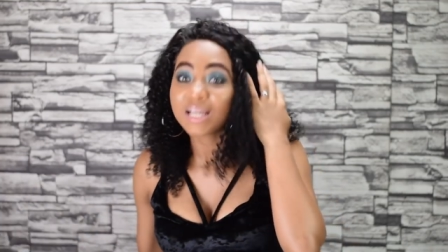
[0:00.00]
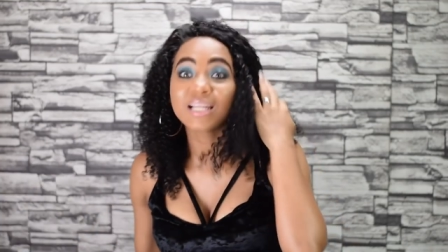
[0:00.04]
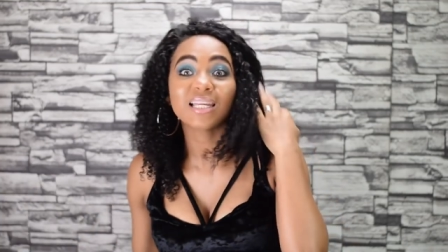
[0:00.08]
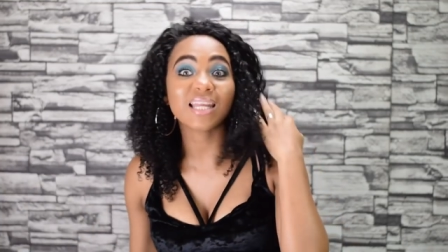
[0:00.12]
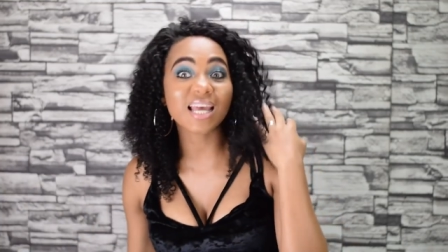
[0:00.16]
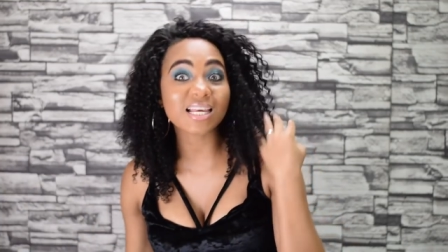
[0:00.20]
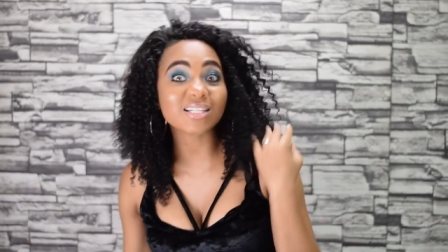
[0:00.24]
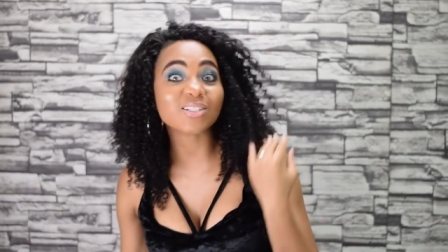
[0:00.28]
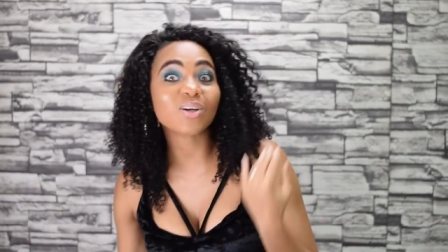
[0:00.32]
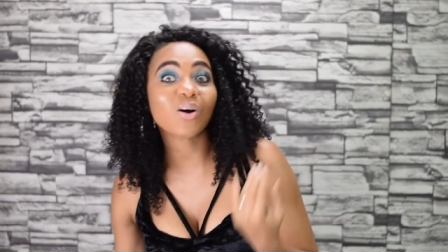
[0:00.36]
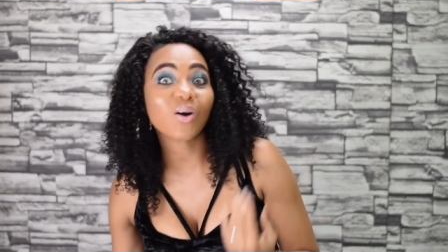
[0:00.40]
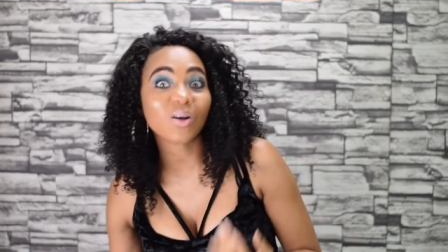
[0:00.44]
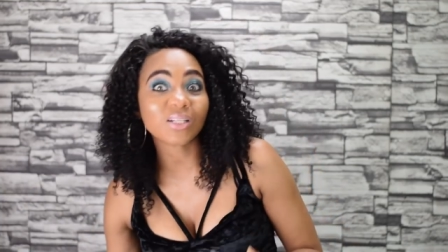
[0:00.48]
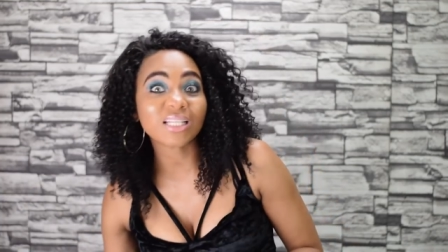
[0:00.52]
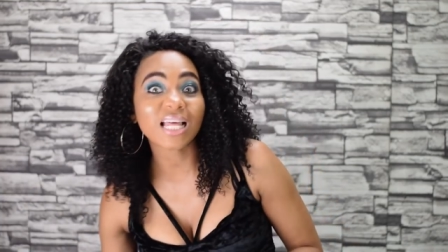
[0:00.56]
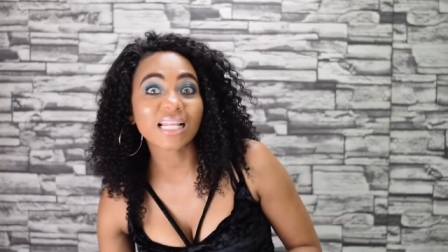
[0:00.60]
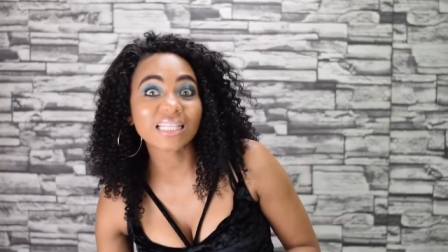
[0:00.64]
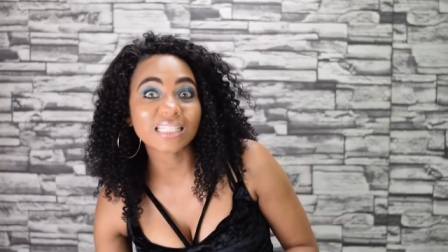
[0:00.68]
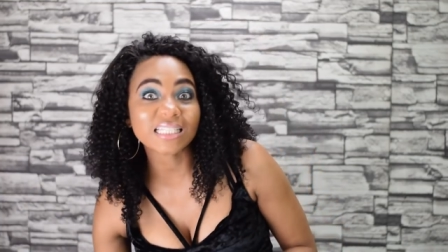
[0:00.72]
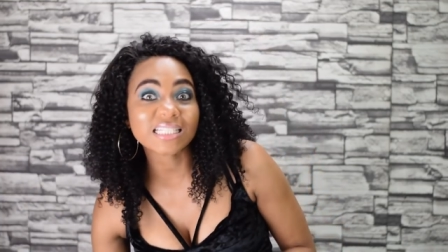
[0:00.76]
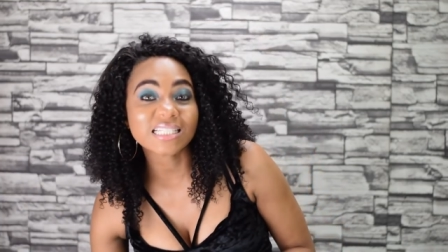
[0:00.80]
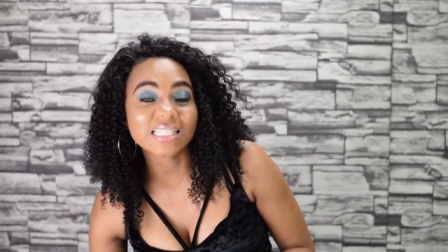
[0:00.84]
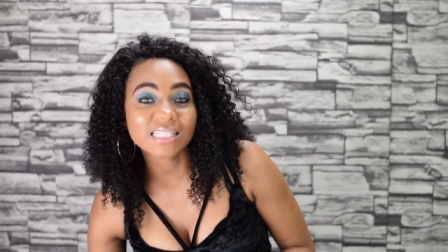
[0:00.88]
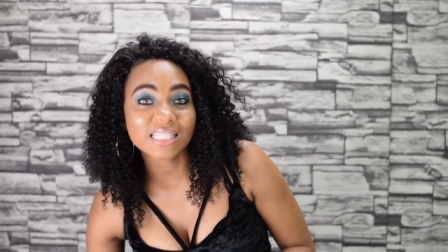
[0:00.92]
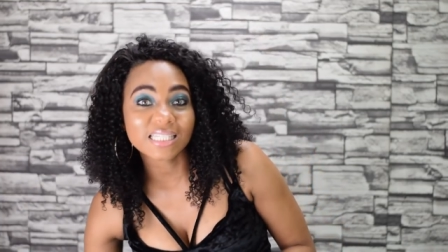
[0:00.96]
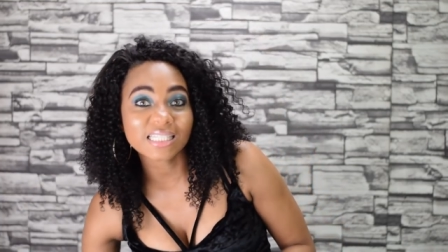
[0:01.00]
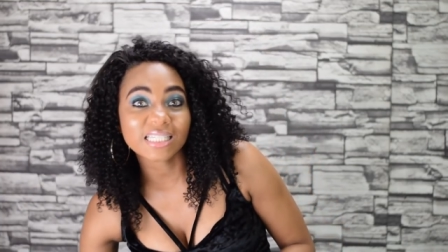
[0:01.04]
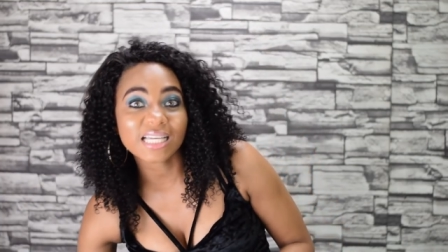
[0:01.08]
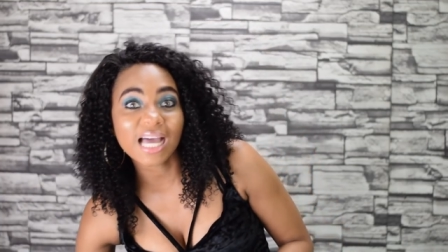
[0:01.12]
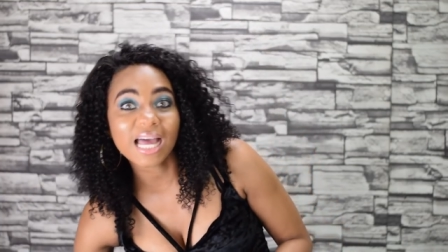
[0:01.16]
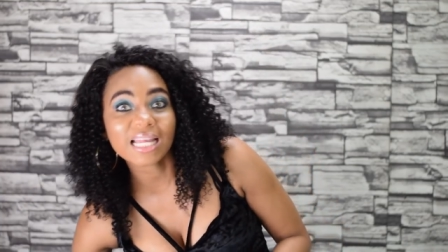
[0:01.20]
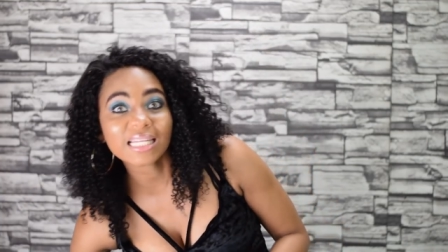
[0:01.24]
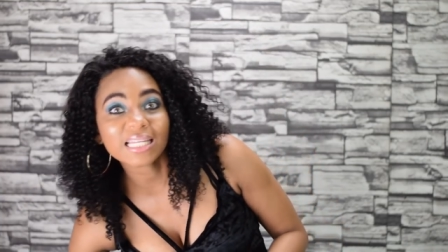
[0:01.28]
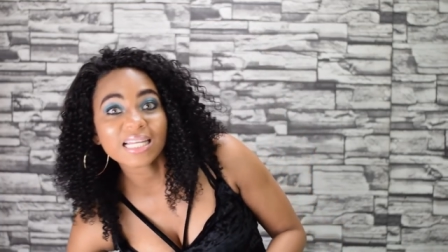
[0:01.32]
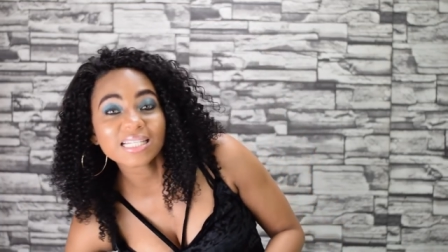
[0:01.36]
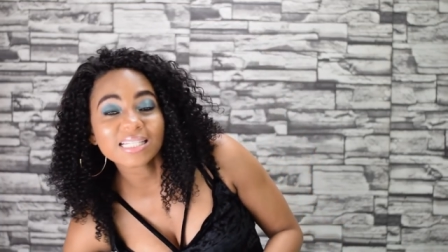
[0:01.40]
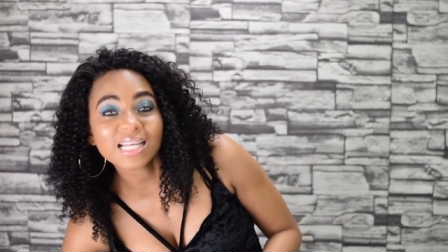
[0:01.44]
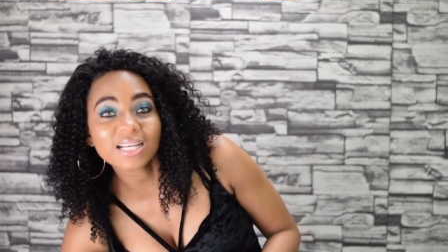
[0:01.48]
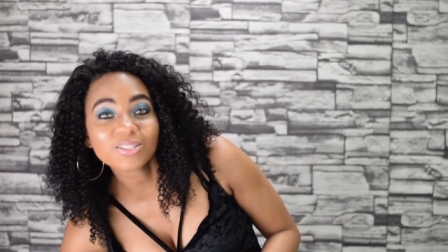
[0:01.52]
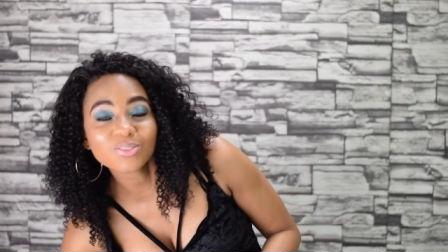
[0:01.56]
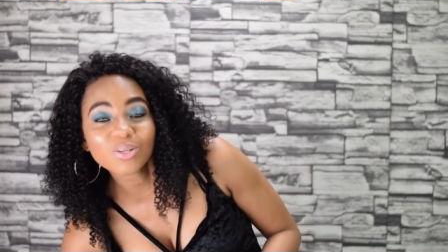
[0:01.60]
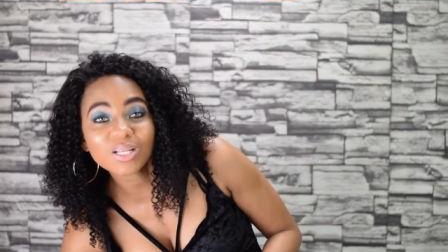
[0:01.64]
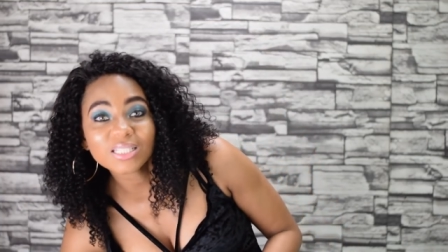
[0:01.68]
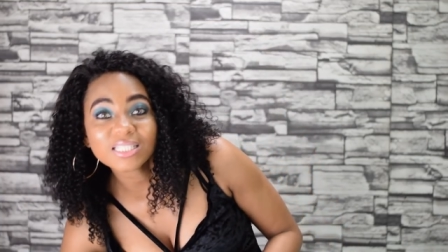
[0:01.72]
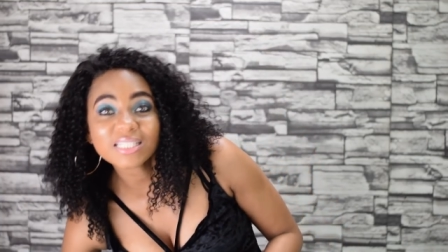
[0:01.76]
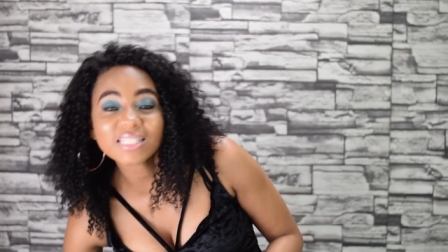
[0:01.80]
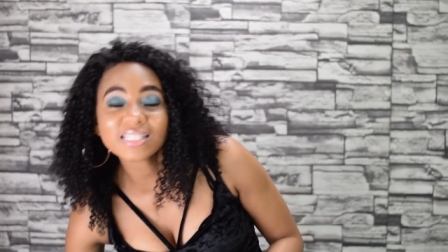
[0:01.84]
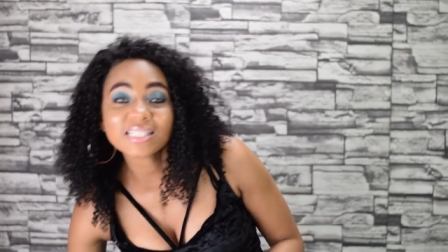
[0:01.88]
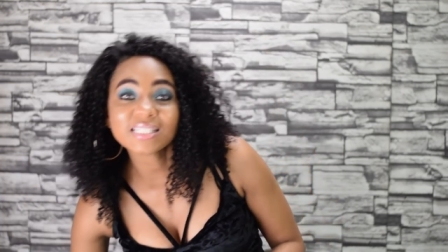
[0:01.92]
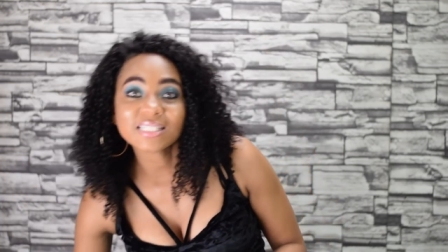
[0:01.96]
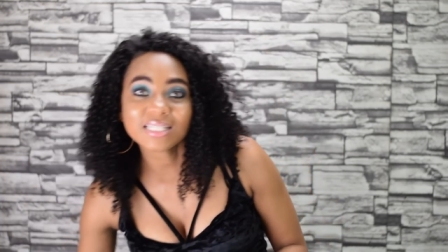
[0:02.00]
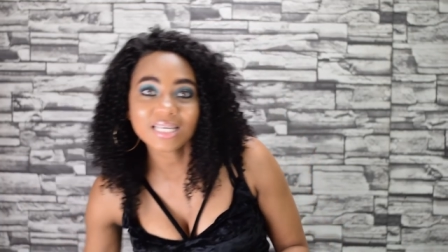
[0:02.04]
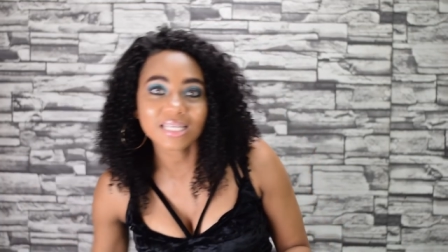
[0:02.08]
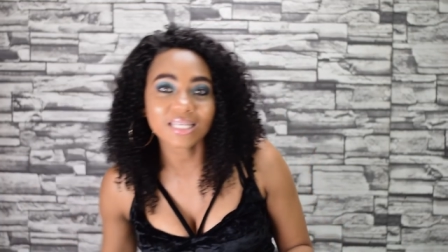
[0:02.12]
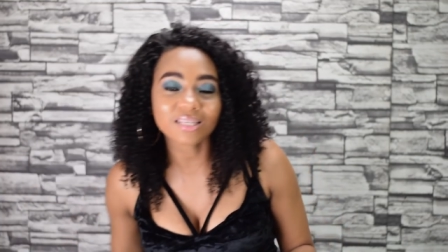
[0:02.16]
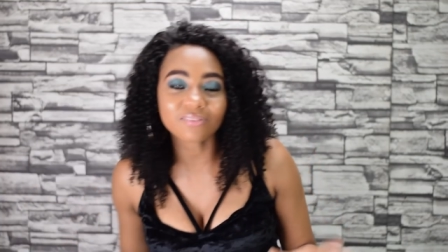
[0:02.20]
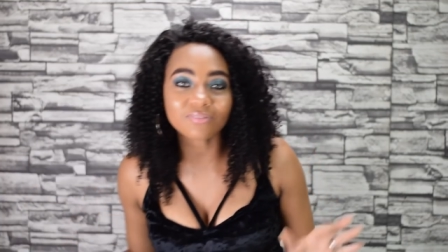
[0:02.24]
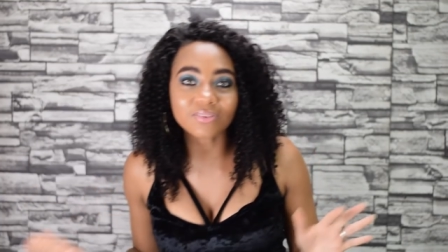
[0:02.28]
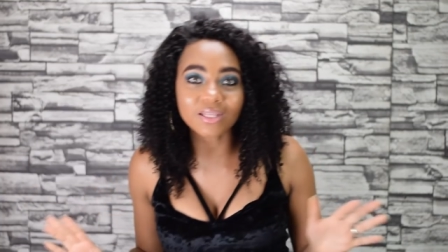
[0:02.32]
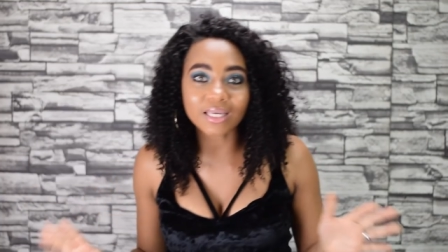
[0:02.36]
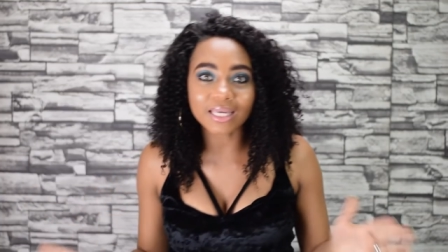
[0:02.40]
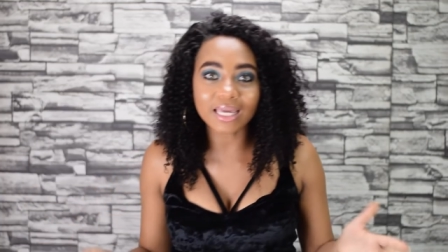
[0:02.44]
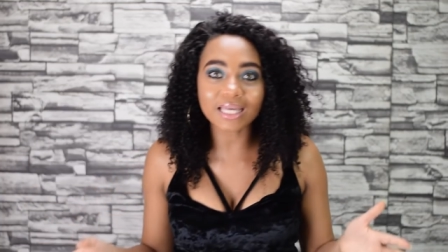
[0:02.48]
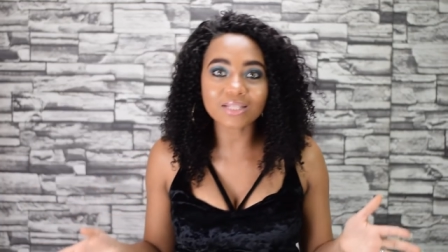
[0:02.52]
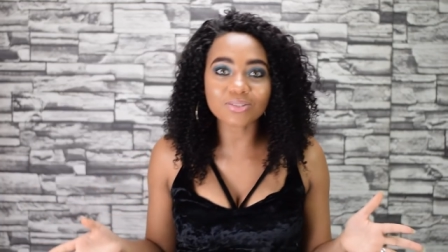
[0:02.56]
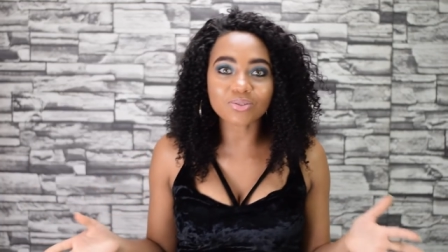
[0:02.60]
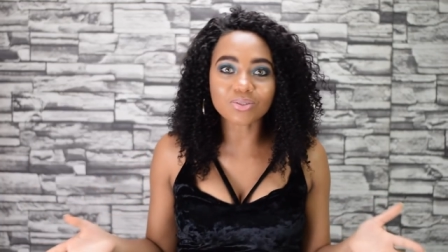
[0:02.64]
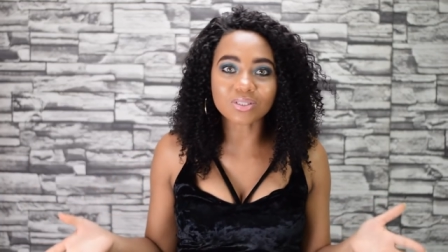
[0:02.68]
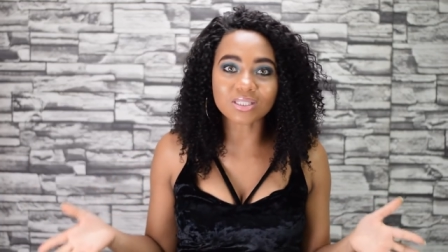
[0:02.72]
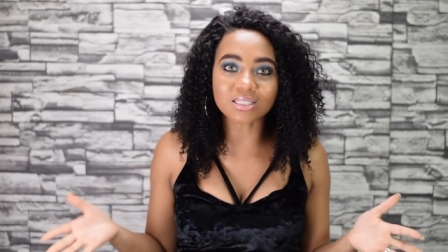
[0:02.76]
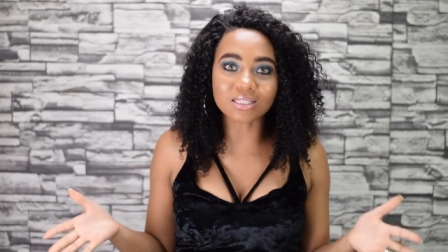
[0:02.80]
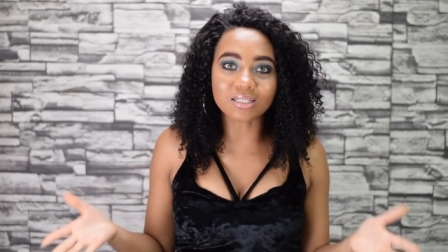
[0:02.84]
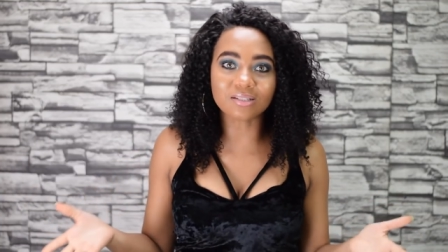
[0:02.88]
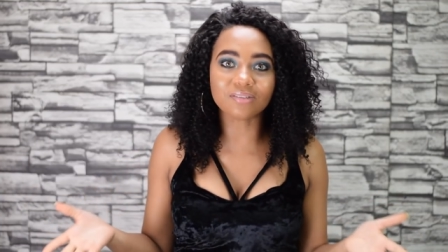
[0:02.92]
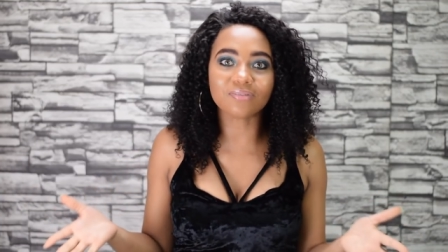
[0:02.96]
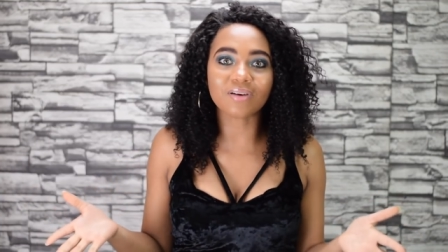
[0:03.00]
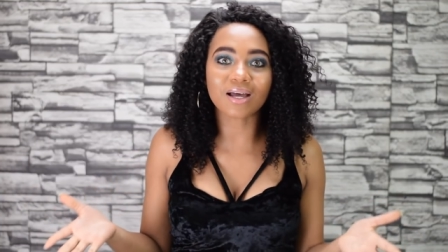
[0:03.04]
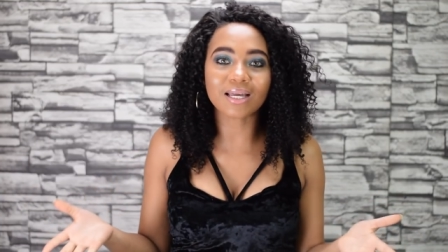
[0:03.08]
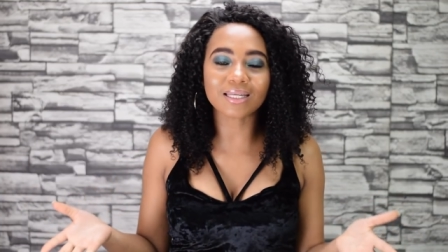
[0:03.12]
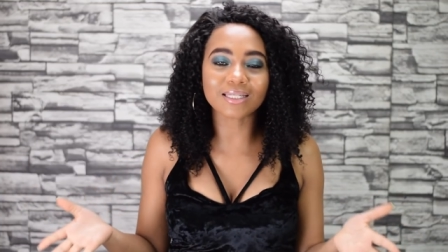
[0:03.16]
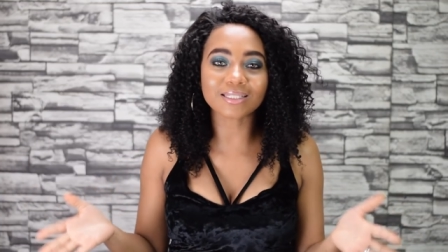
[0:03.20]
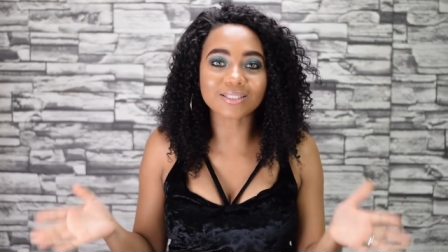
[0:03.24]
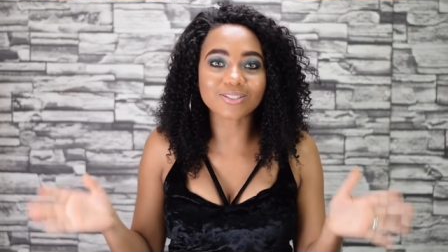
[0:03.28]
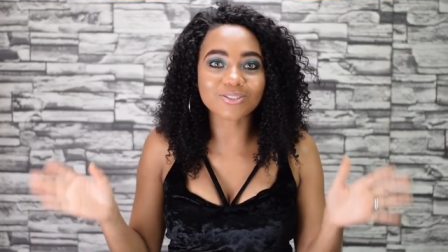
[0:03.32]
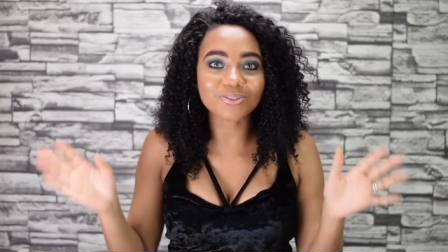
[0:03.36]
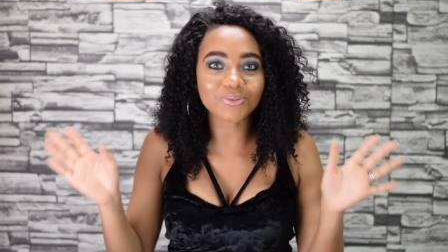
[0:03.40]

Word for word: Let's order this thing and let's actually see if they get to deliver it.